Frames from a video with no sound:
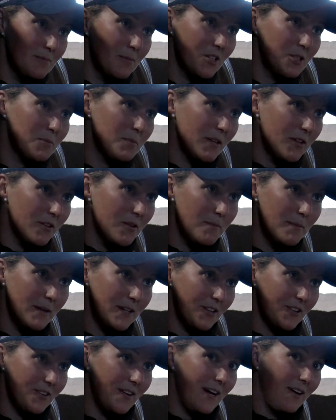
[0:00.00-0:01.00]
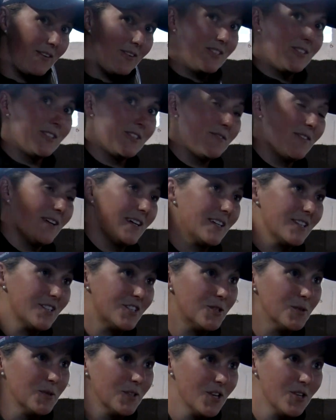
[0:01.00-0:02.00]
much better on better ground, so the fact
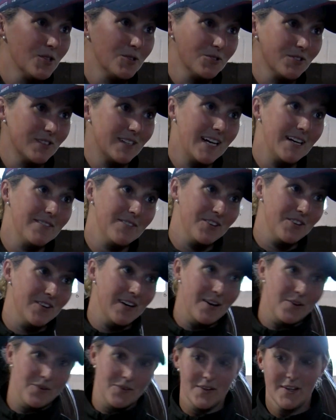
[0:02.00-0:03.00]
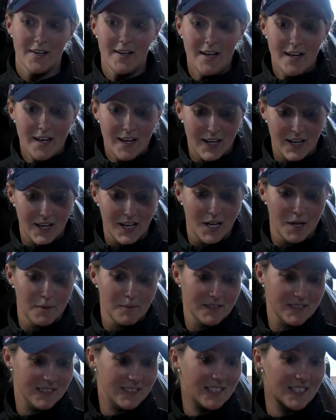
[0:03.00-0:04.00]
that two of those are in heavy ground
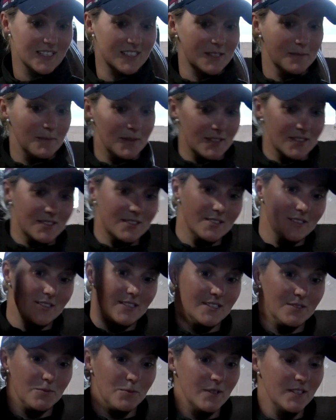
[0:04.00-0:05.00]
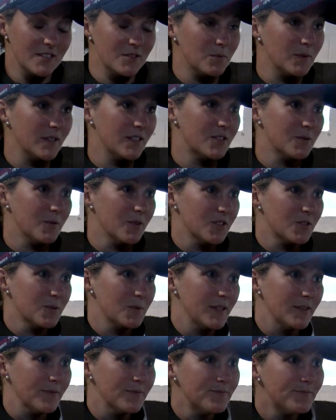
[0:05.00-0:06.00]
um, is a testament to his his will to
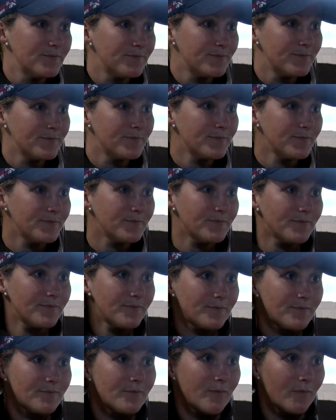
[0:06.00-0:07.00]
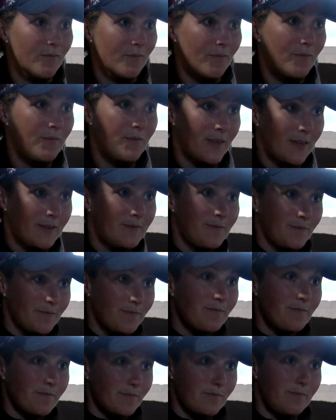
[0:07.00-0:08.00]
want to win. Yeah, we haven't really, as you
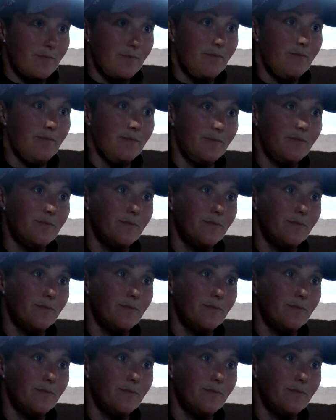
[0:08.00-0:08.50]
said, you've touched upon his